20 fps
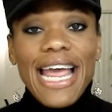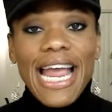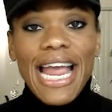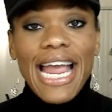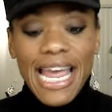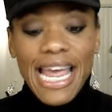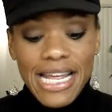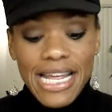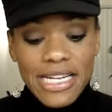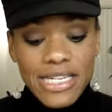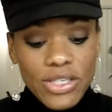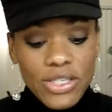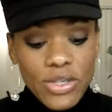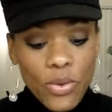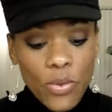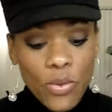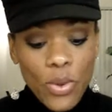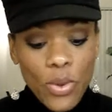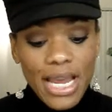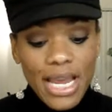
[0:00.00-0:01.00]

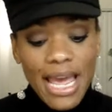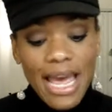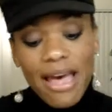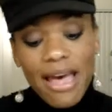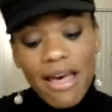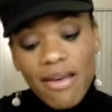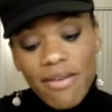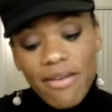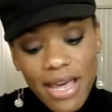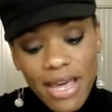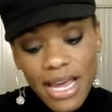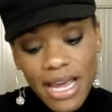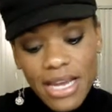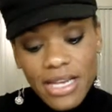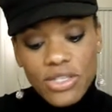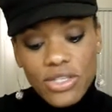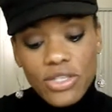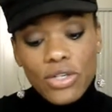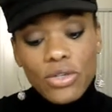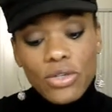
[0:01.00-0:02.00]
and we have
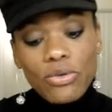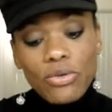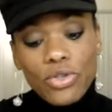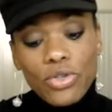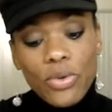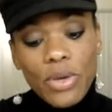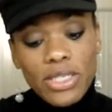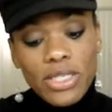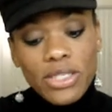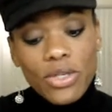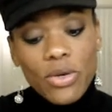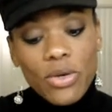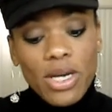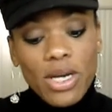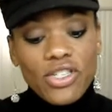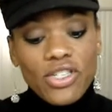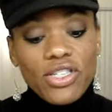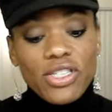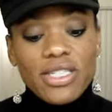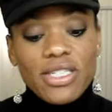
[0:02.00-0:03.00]
a two-choice
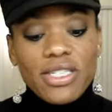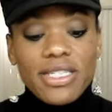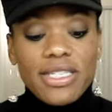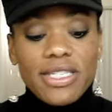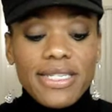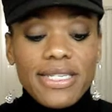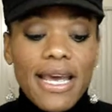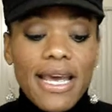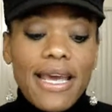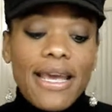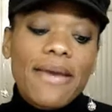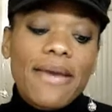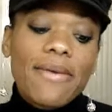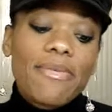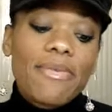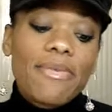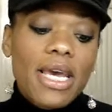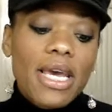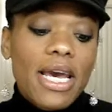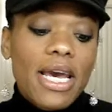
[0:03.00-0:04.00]
question today.